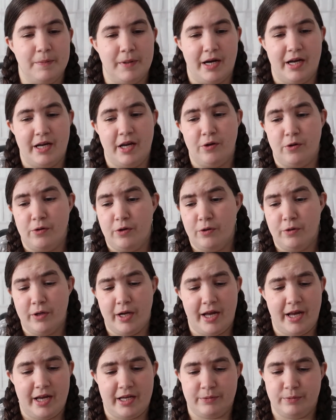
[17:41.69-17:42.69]
but all
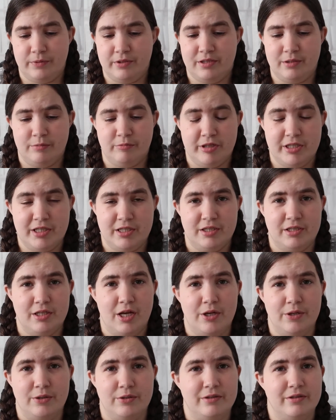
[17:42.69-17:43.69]
I had was some written
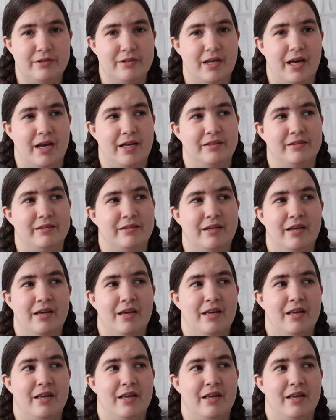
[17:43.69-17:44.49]
notes and